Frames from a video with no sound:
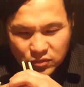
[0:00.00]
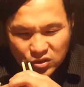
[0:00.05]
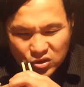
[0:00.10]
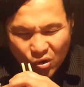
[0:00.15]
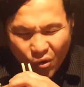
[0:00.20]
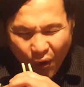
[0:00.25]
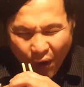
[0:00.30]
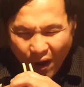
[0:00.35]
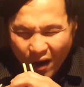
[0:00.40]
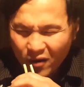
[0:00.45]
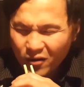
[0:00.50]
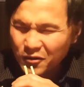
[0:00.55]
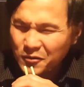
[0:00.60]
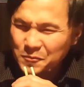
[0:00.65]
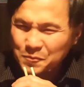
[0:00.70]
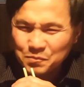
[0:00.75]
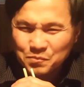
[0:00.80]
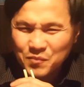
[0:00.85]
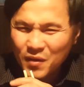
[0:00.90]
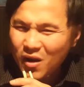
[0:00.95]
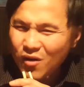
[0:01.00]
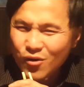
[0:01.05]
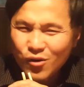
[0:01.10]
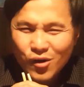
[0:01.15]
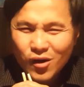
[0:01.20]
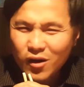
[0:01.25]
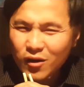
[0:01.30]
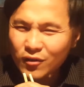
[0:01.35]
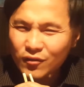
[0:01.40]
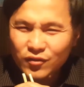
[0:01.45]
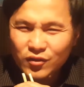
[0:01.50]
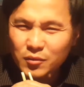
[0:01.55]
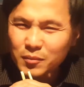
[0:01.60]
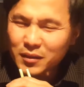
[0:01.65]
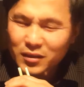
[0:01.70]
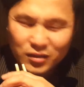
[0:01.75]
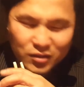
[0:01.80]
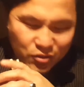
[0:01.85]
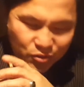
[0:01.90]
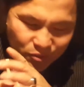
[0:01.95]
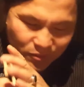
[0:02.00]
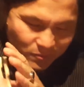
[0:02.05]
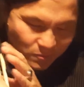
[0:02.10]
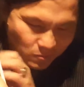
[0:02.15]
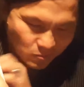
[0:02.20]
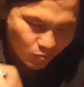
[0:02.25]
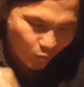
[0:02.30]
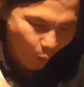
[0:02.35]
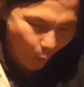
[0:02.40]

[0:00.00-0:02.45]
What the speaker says: So I don't know how I feel about this one.